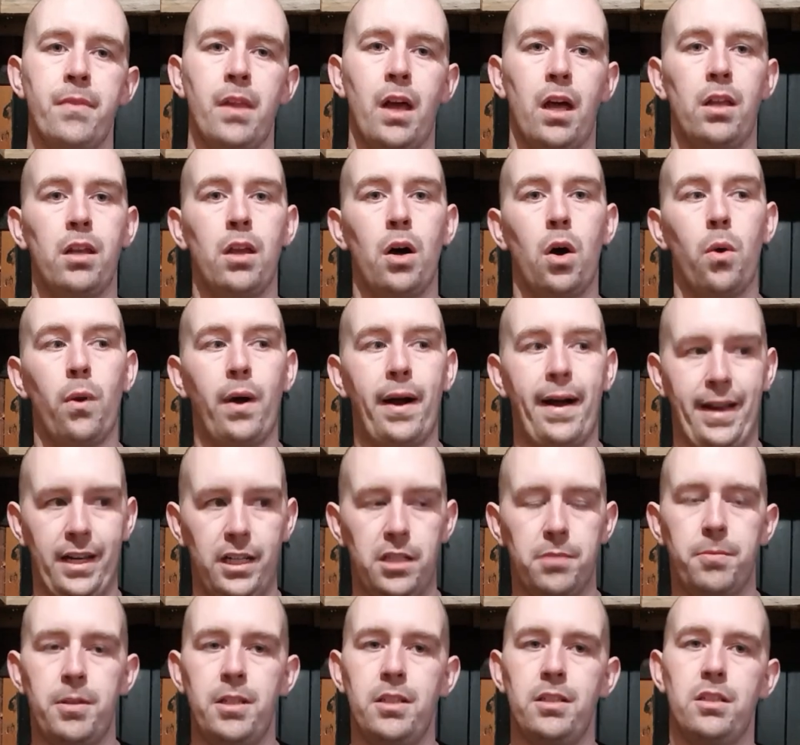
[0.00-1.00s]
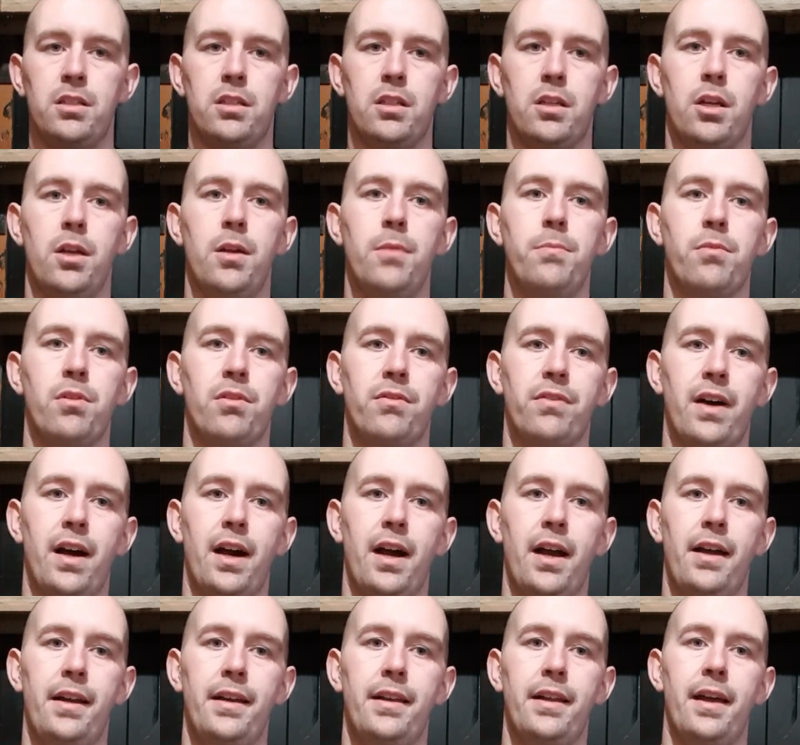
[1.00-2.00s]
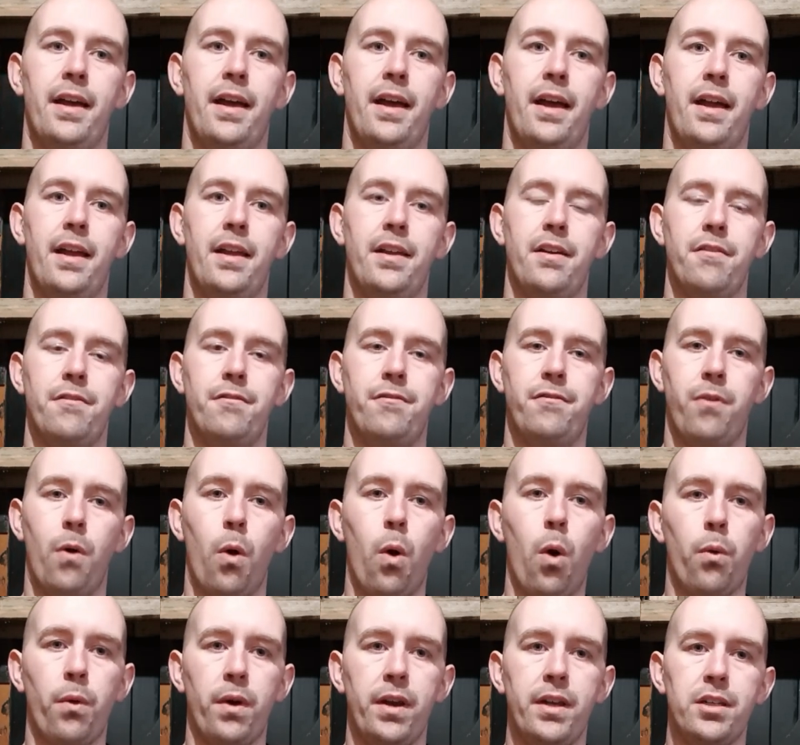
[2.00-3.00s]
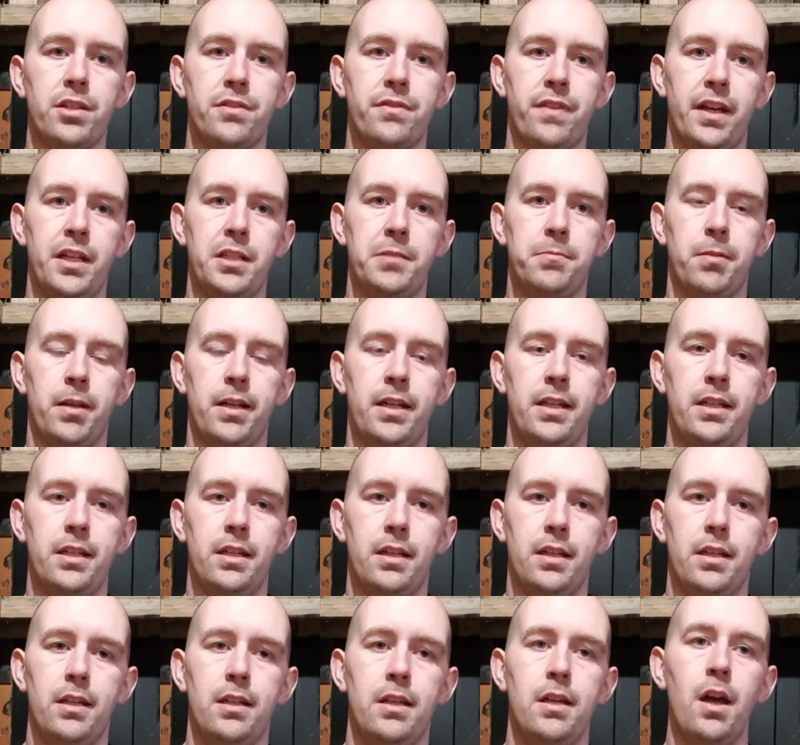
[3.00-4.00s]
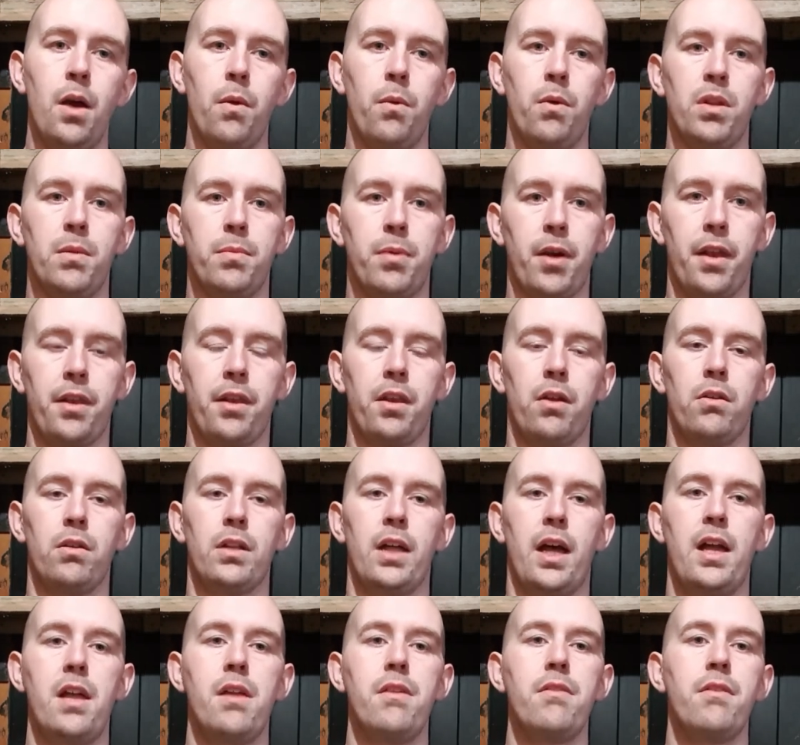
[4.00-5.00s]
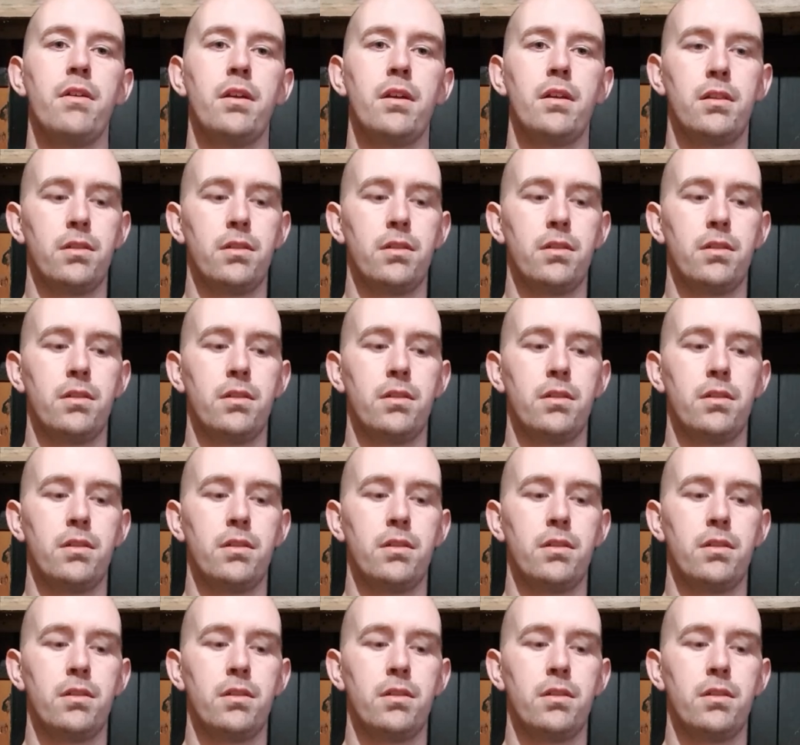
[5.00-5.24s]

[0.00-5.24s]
I know Axminster provide a 4-inch faceplate with a brand new lathe.